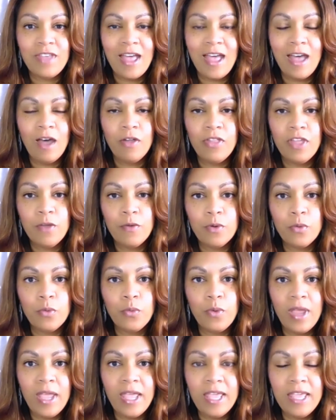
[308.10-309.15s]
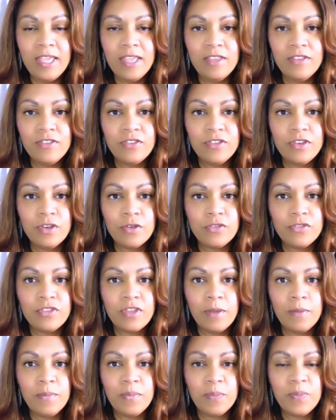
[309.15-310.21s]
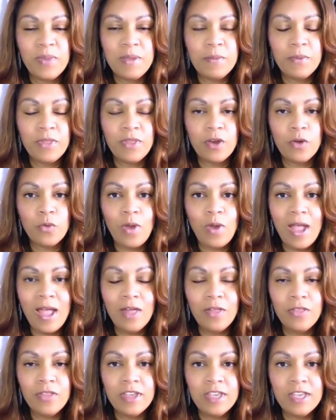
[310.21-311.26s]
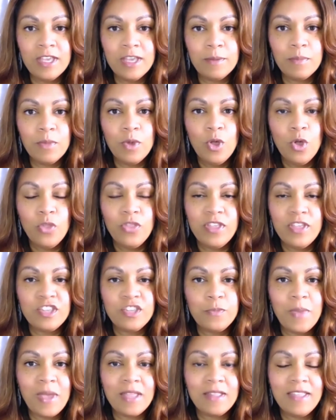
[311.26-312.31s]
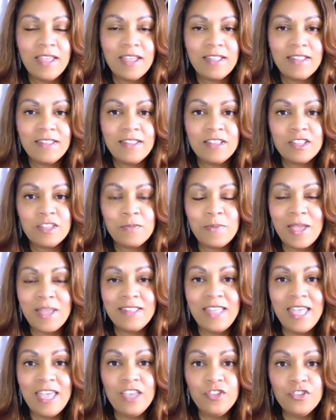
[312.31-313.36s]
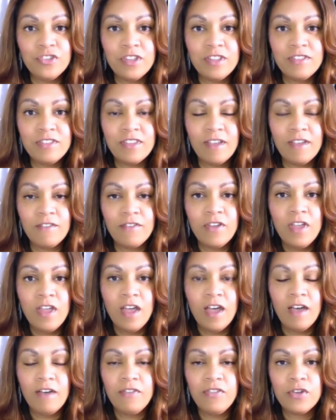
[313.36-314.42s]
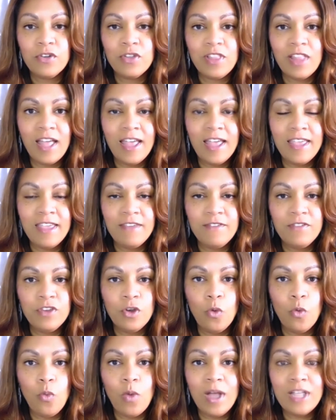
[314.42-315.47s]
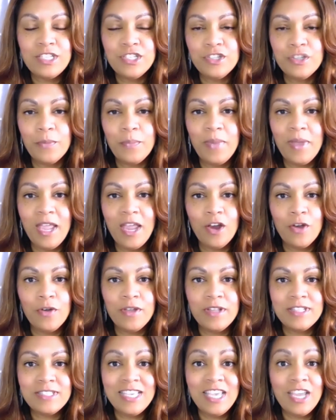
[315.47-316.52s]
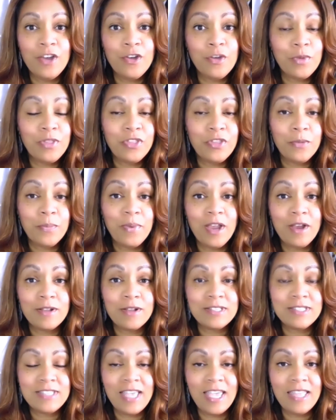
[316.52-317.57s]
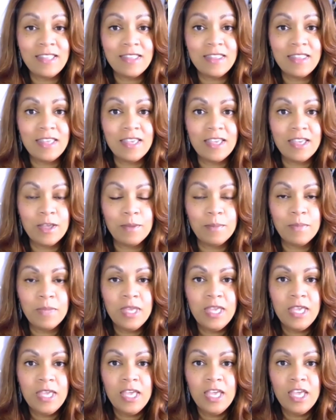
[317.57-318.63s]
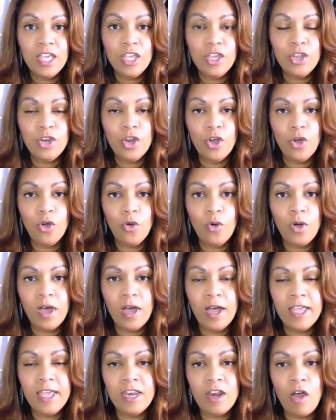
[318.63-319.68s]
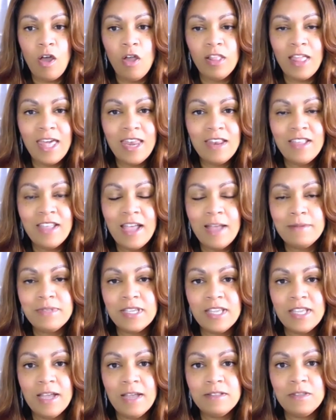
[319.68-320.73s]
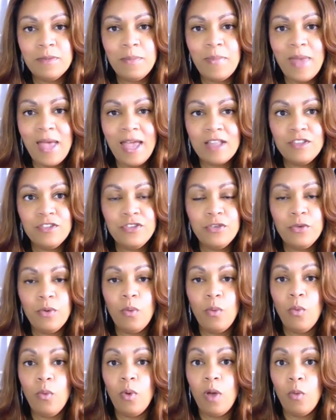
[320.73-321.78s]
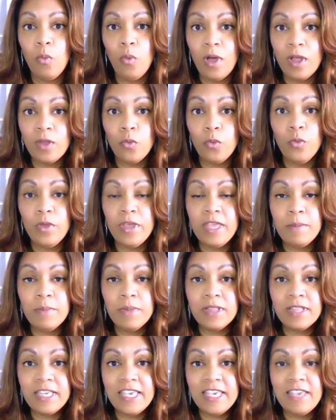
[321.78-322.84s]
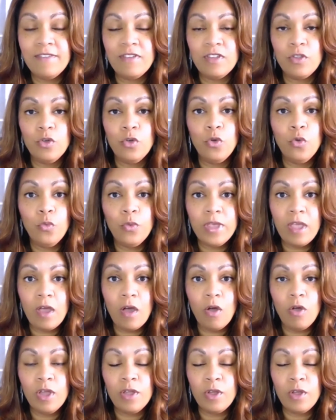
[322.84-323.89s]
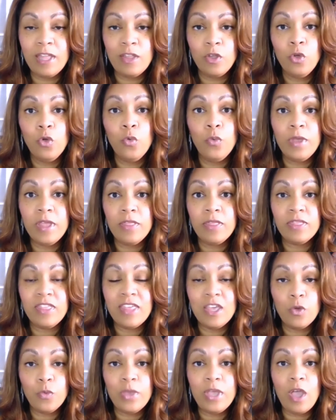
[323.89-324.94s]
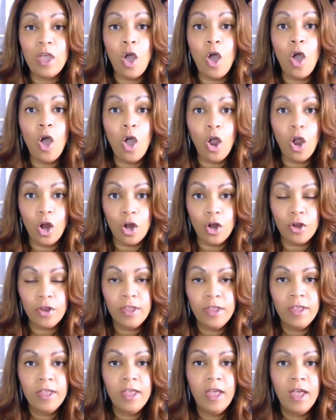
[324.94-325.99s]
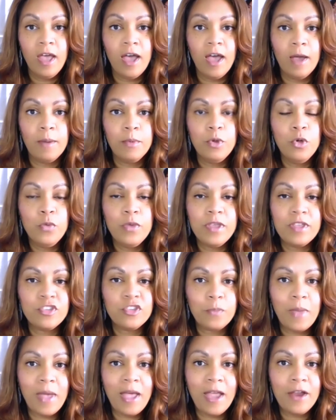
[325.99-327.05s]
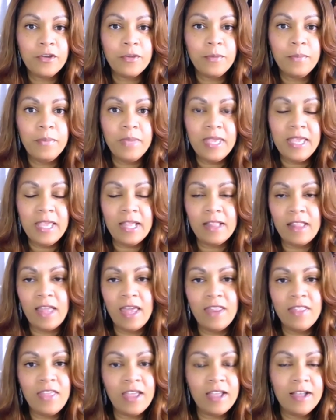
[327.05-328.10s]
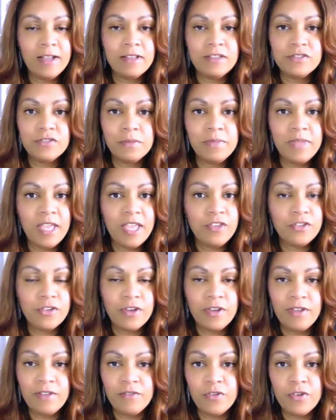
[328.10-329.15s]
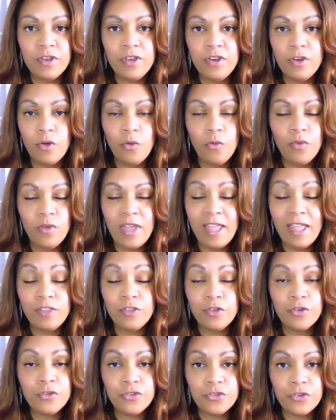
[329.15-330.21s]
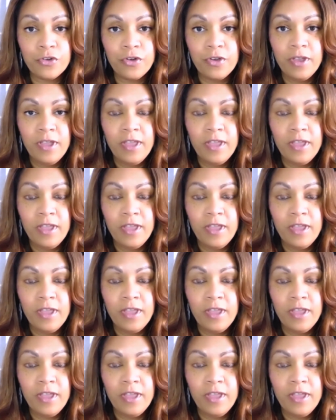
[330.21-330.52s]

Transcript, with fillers: how they were raised, you know, some people that are around them, the expect expectations of of their life, you know, watching their parents, hearing what their parents say to them. You know, uh, it, a lot of times it comes back to what we believe and who we and who we think we are, um, who we aspire to be. A lot of that comes from nature and you know and nurture.